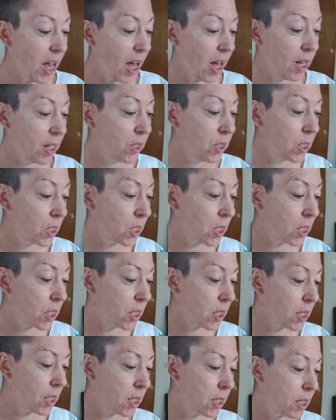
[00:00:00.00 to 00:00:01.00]

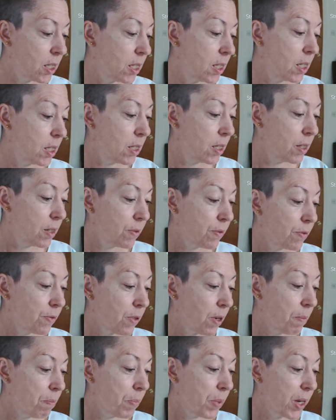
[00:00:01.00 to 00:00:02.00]
else
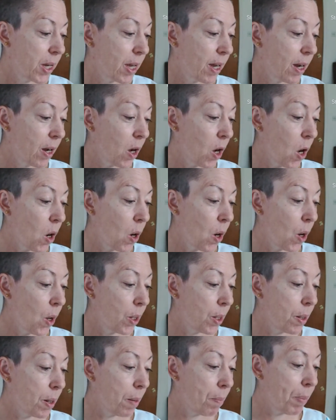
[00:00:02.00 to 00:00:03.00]
from being
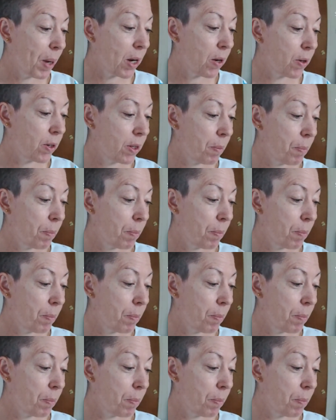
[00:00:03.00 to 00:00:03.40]
back